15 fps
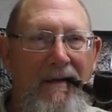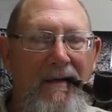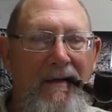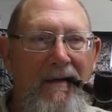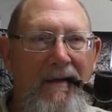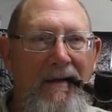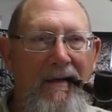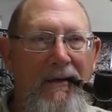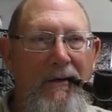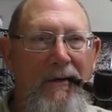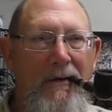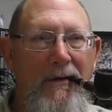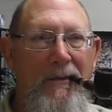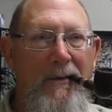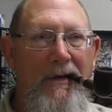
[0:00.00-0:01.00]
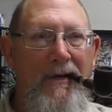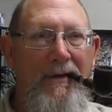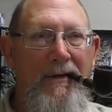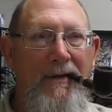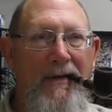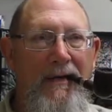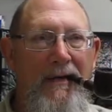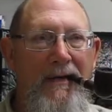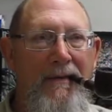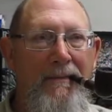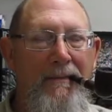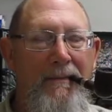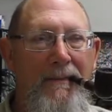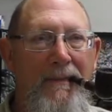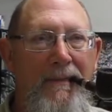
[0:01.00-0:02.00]
and they're going with
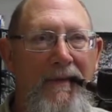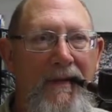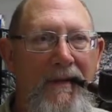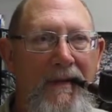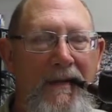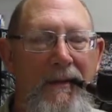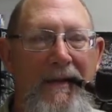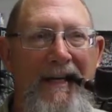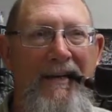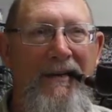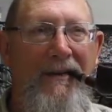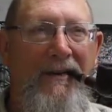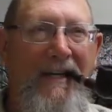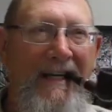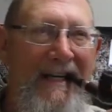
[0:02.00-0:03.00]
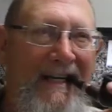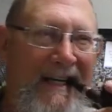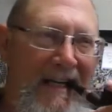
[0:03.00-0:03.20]
they were actually staying down at